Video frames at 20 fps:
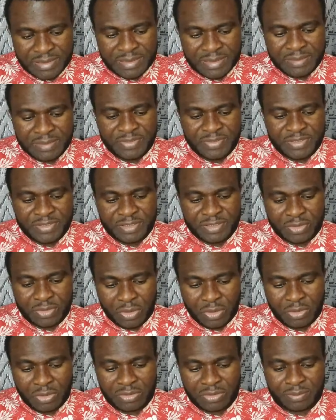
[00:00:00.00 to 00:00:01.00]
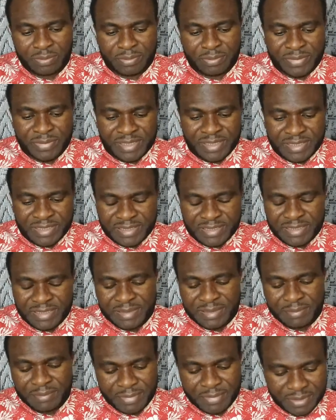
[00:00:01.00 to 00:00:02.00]
which is called
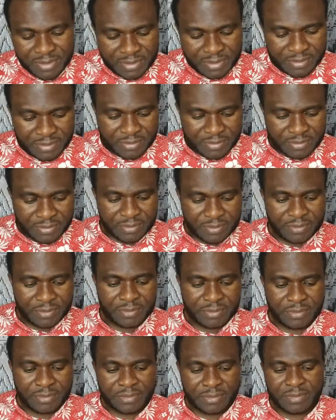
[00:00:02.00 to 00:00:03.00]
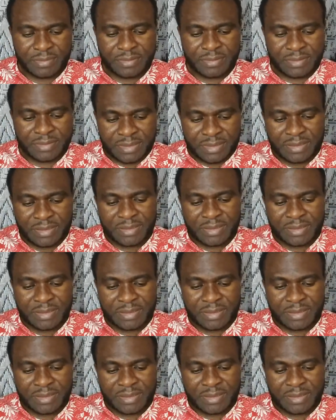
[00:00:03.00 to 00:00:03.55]
minimi di